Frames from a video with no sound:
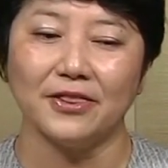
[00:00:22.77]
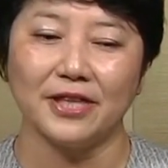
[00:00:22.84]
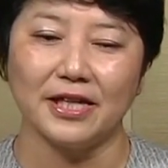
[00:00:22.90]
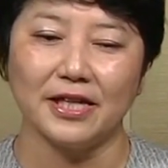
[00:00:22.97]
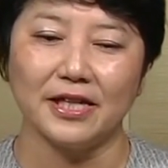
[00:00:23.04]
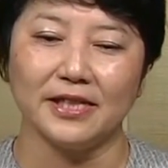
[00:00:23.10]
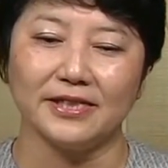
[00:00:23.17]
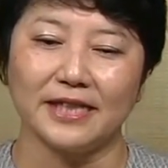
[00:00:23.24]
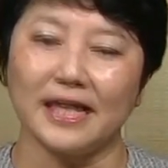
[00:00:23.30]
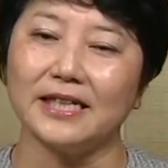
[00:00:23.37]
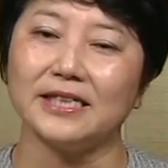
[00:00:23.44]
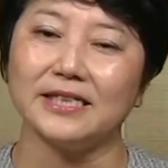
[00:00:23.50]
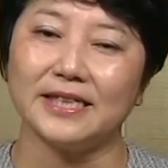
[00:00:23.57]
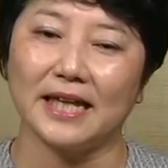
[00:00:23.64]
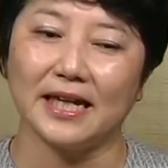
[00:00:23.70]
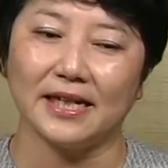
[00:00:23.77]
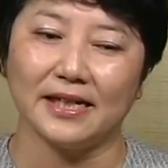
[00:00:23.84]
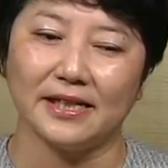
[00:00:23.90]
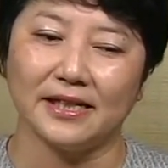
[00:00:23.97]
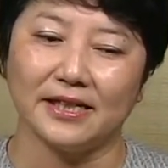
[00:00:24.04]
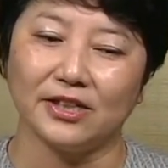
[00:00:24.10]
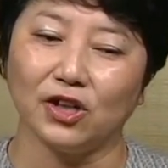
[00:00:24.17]
the
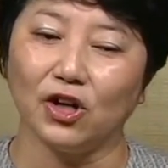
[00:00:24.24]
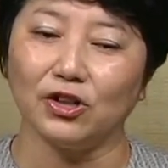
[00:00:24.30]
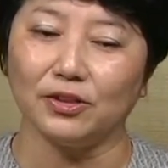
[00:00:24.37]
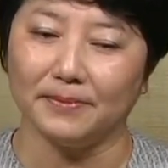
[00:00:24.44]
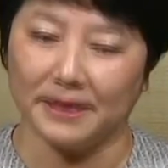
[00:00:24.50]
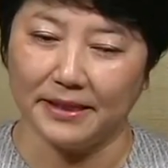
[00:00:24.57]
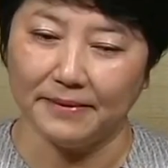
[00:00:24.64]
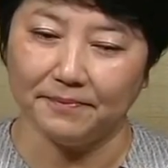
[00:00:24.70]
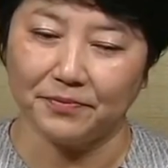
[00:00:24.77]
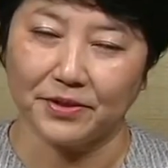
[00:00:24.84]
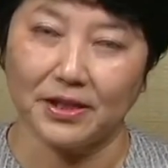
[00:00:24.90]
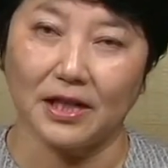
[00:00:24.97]
day-to-day economy,